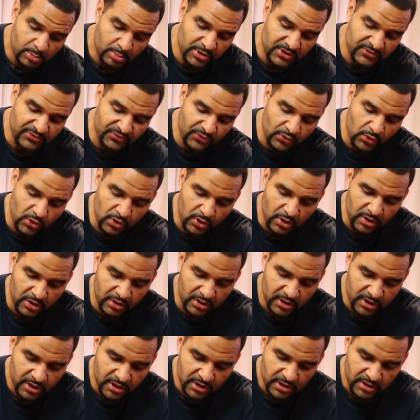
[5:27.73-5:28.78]

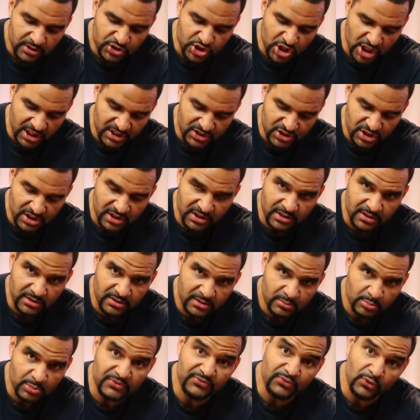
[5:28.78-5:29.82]
before
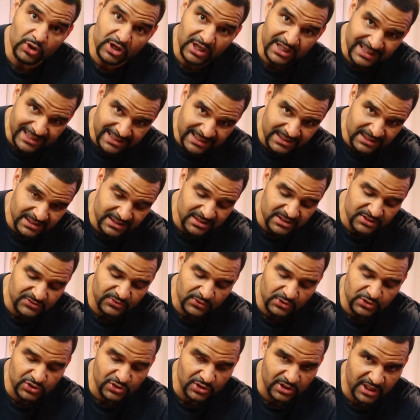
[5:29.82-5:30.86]
cleaning this
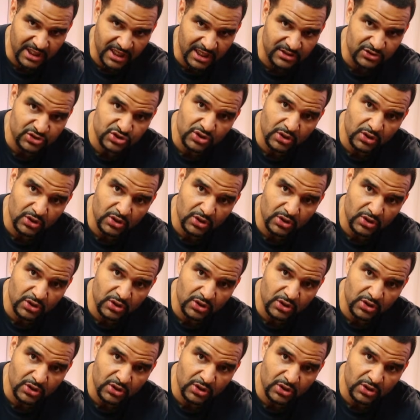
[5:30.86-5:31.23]
filter again.